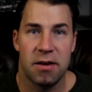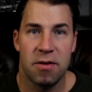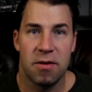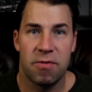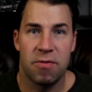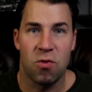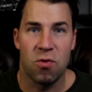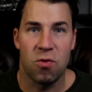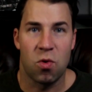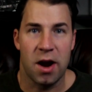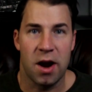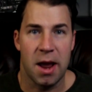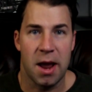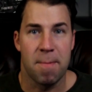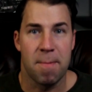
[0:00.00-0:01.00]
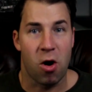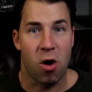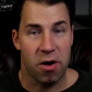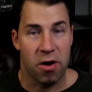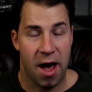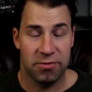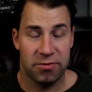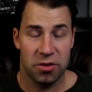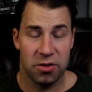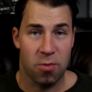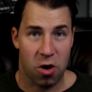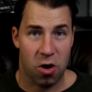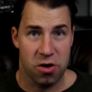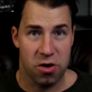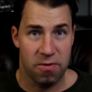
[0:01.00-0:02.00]
for a Mar after the
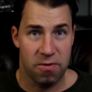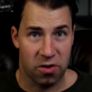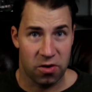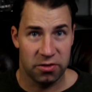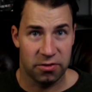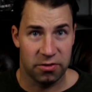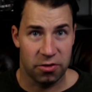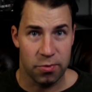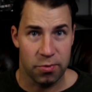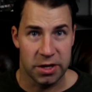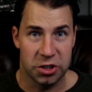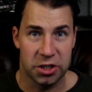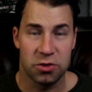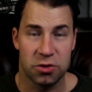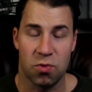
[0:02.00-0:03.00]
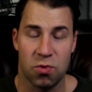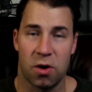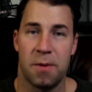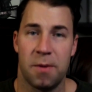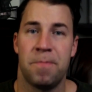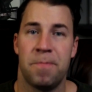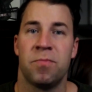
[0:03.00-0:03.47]
Mario versus Luigi tour.